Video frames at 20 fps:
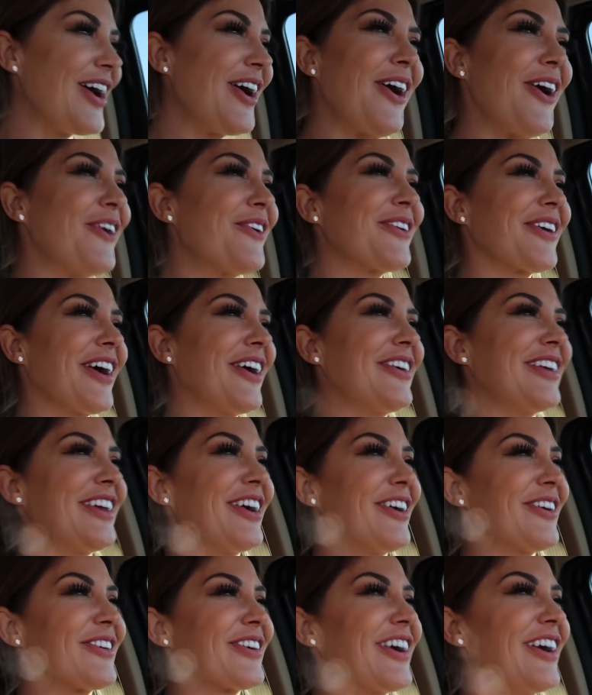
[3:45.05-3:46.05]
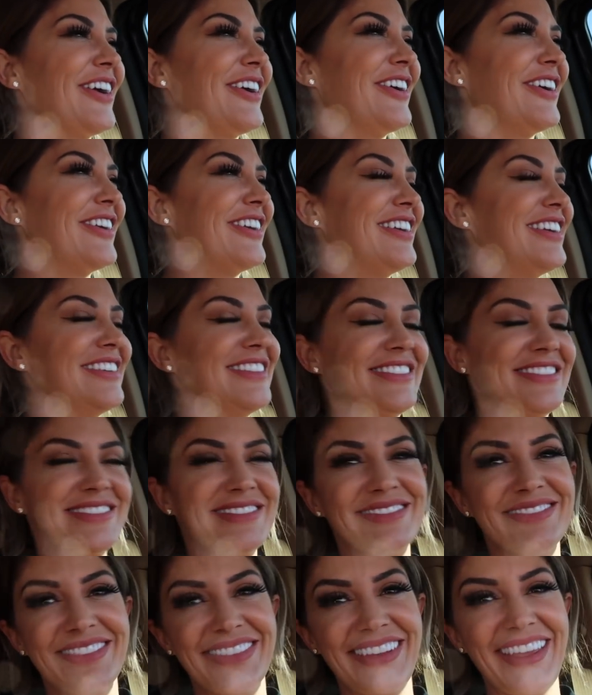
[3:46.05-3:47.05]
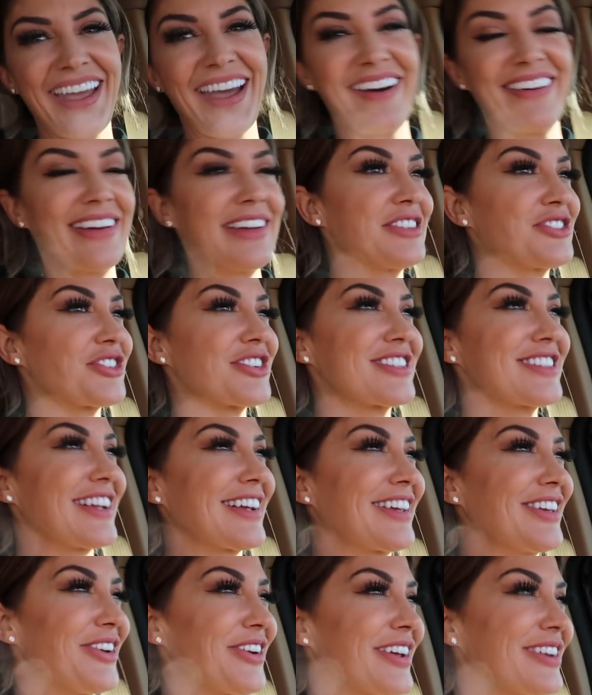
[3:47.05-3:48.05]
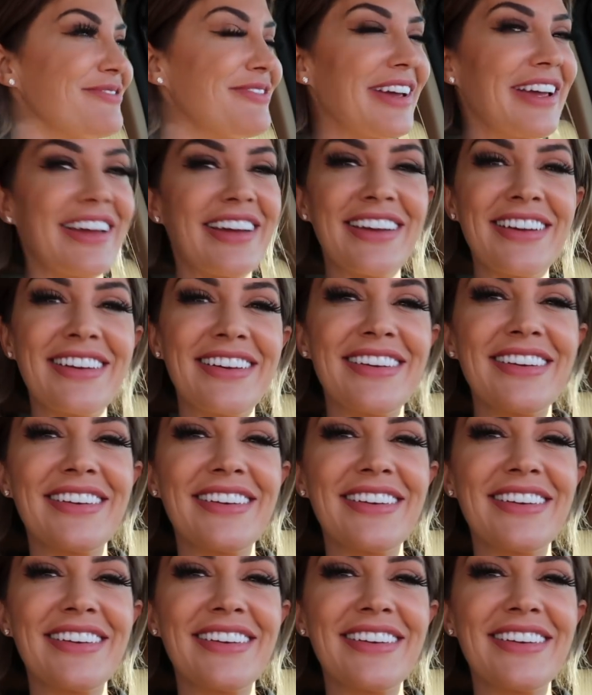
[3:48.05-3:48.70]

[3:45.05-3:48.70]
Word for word: Oh, Rodeo Road. How interesting you can be.